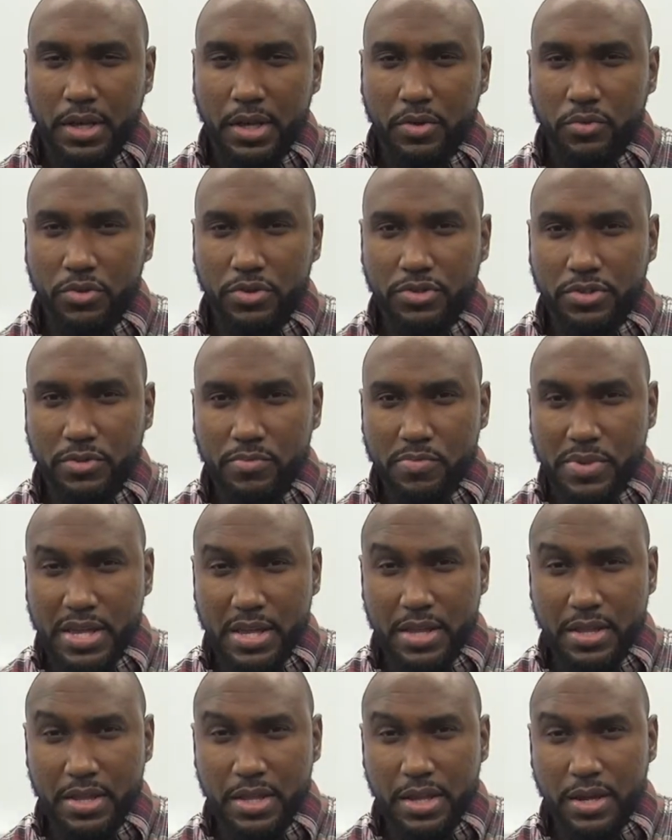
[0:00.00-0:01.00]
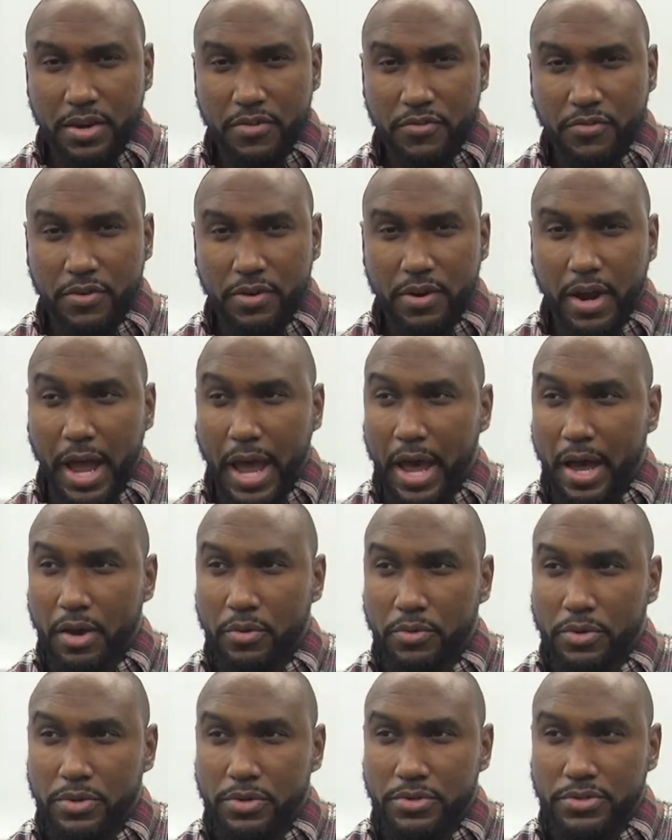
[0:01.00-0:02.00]
and we used to be in there for
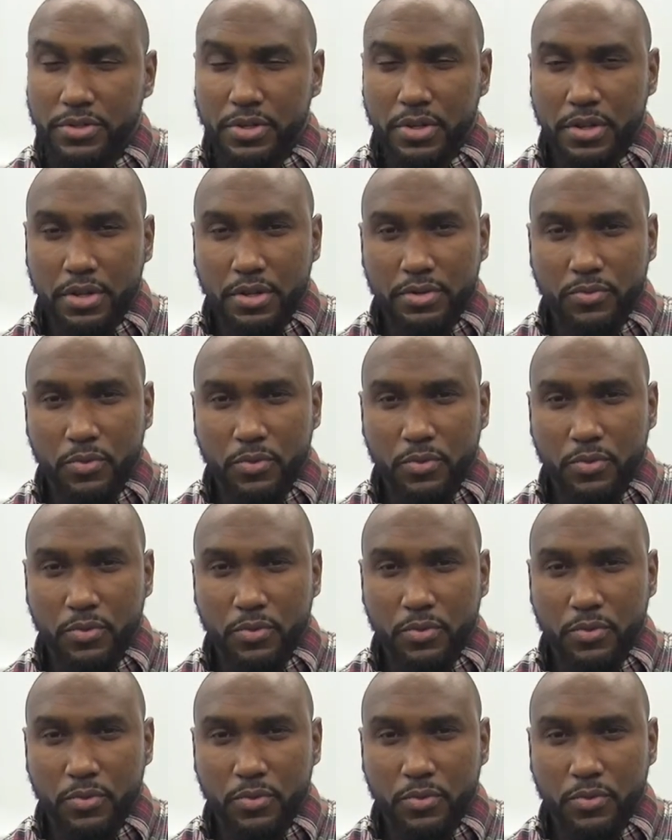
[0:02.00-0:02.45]
hours